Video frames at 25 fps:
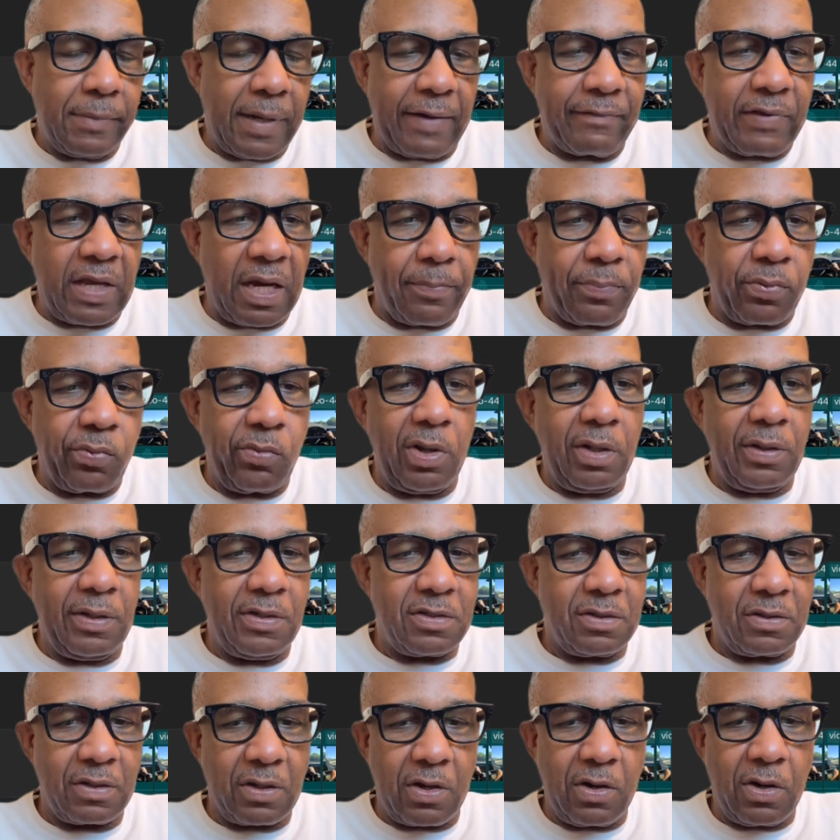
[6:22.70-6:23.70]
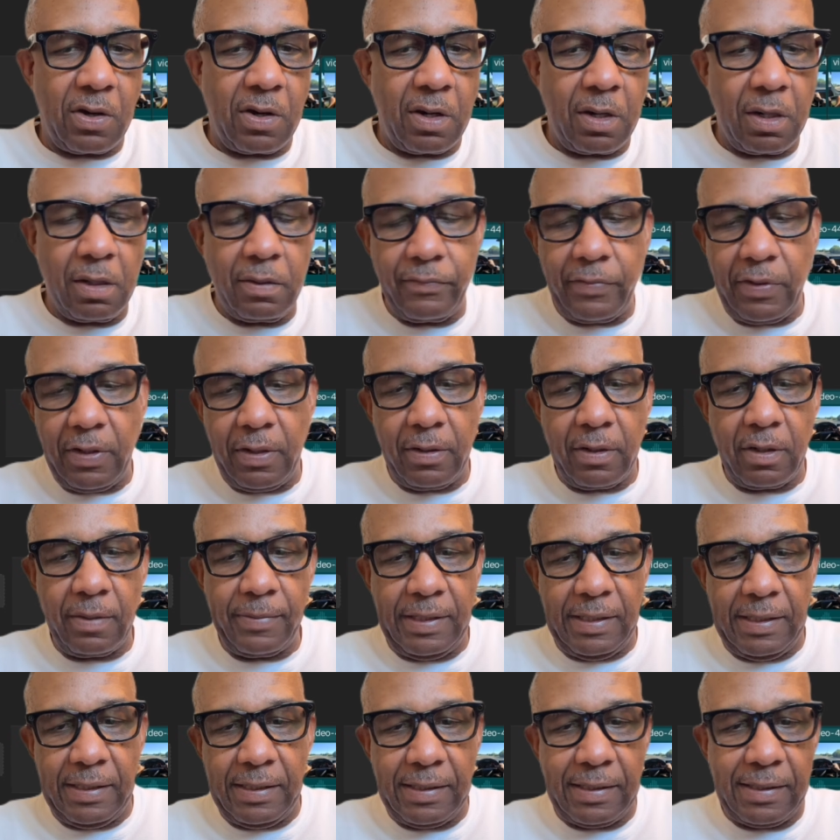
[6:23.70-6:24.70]
I've got Pirellis in the car, you know what
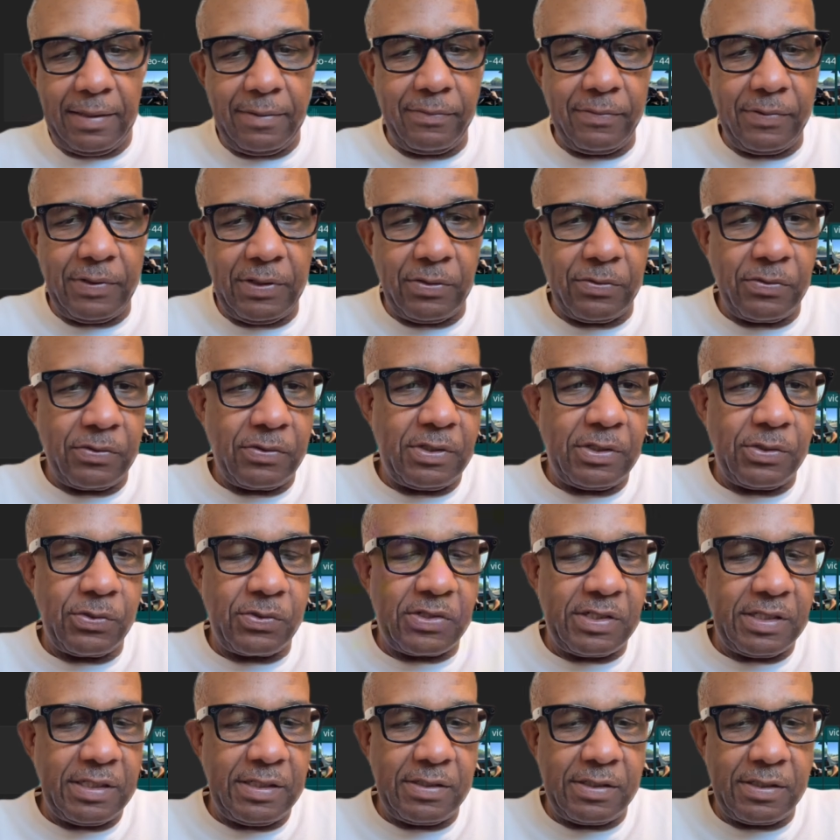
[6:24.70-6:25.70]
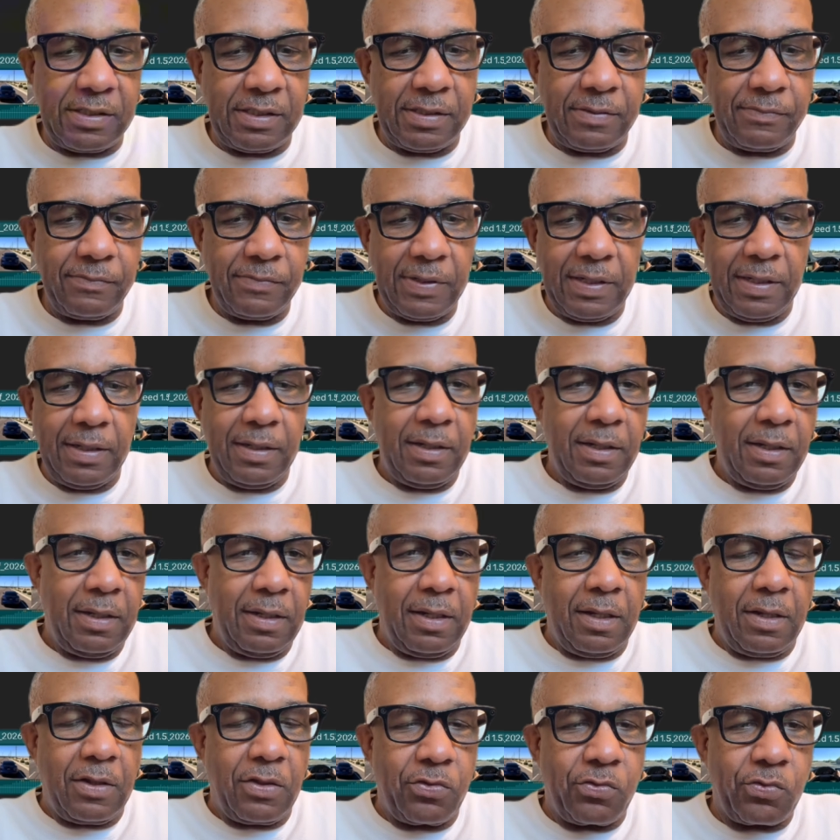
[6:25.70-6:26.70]
I mean? No sense in
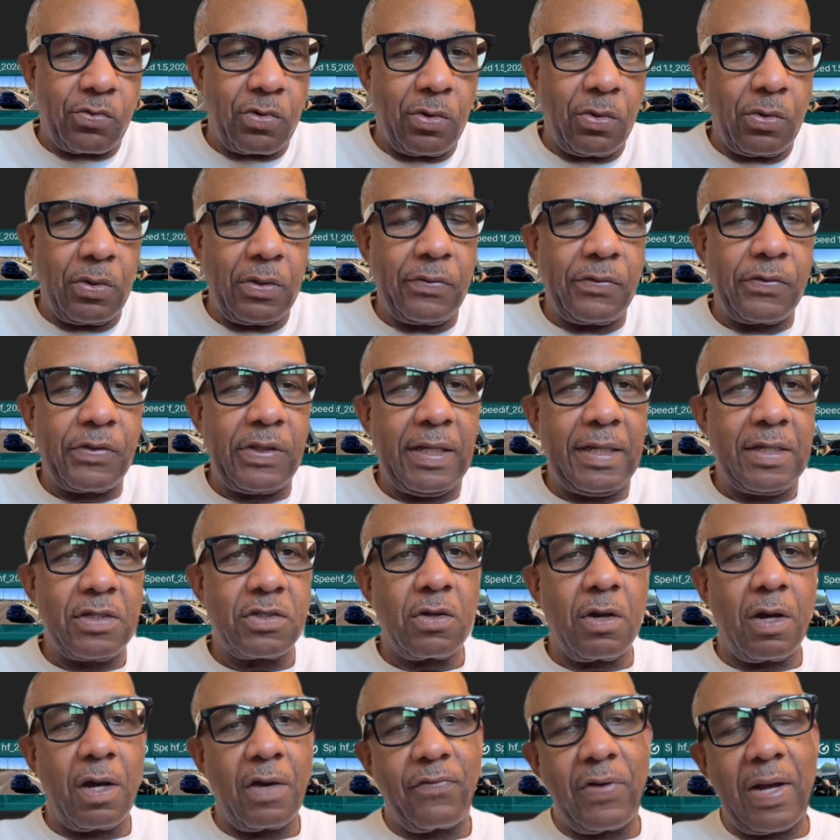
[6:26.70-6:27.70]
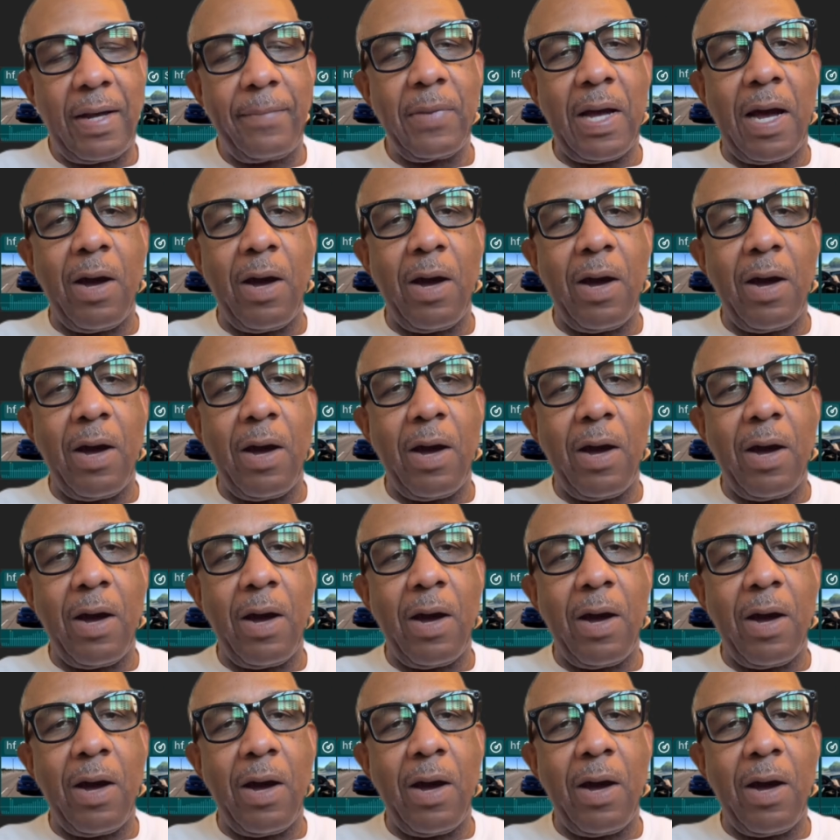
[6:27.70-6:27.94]
throwing things off.